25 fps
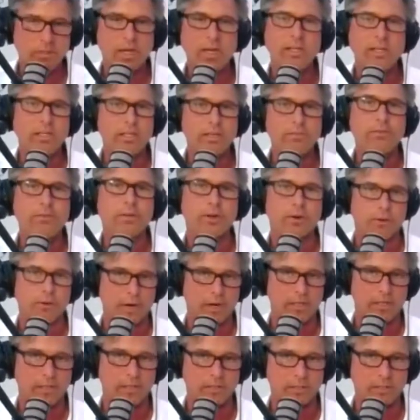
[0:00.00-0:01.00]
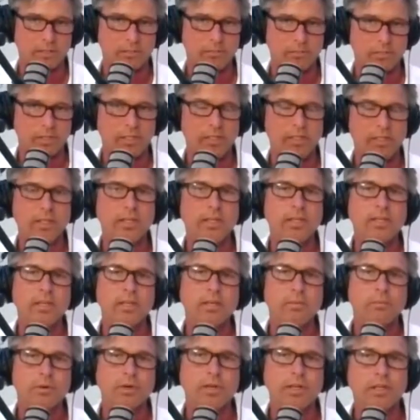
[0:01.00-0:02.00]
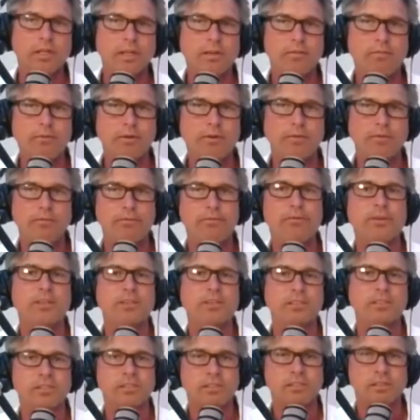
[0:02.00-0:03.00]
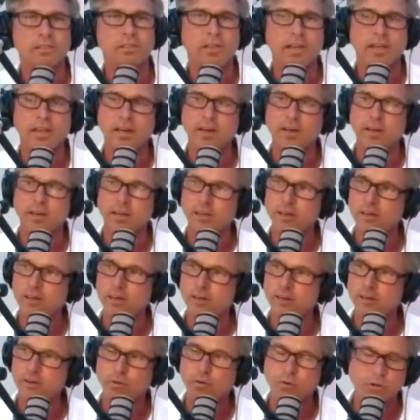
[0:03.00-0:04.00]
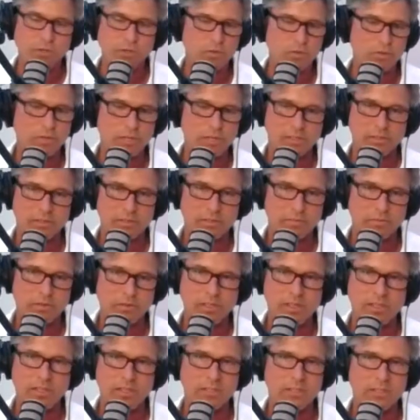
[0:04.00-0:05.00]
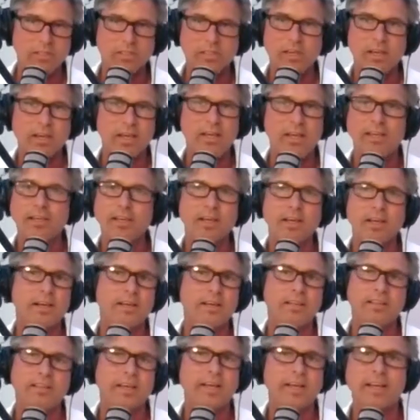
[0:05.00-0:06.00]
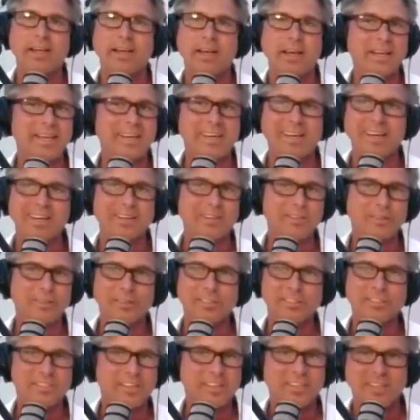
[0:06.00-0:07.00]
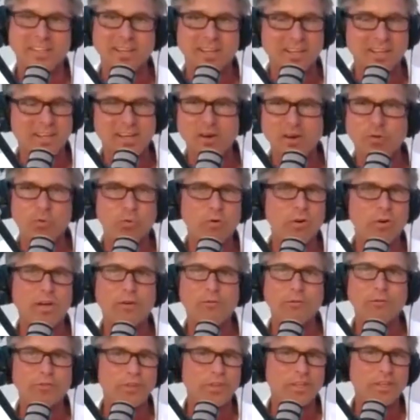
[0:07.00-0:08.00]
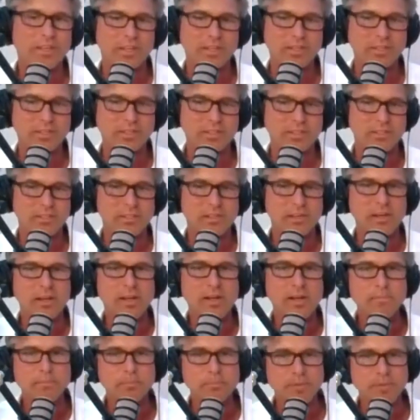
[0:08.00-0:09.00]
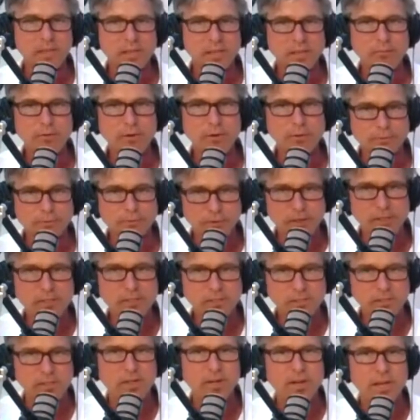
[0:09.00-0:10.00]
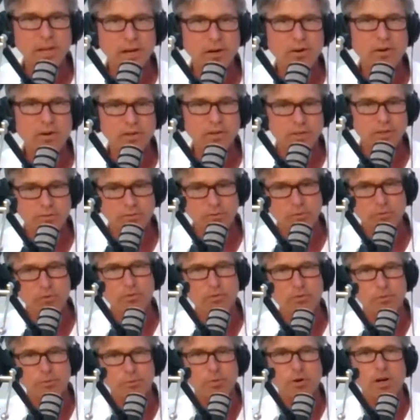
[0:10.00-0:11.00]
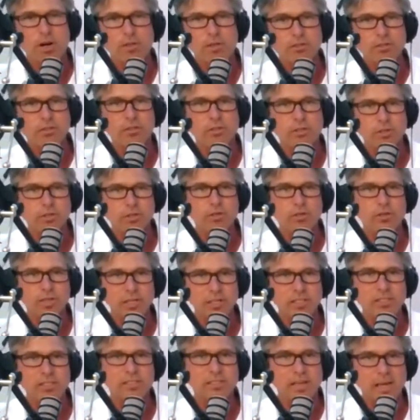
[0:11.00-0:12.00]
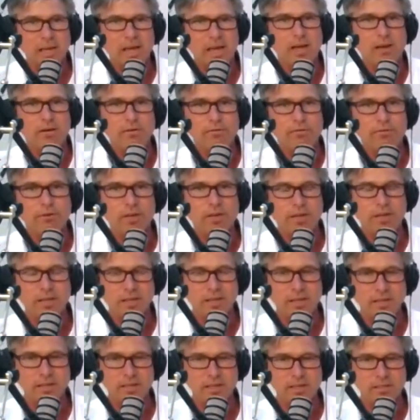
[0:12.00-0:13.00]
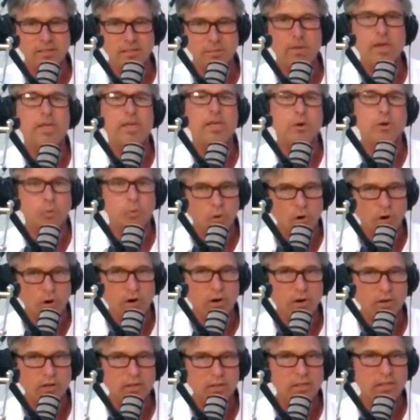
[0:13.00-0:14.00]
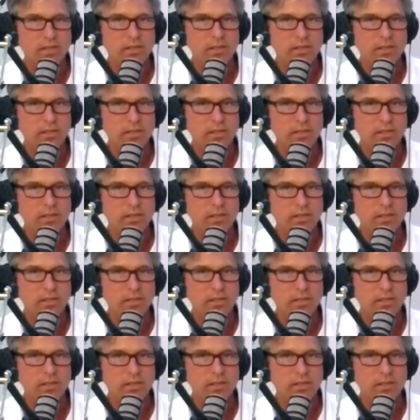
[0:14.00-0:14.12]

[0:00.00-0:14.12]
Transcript: not even around something, but if it fits or you get somebody that says, "Hey, yeah, that guy kind of looks like that guy," or whatever the case is. If it fits the narrative of what the prosecutor needs to have to make it work,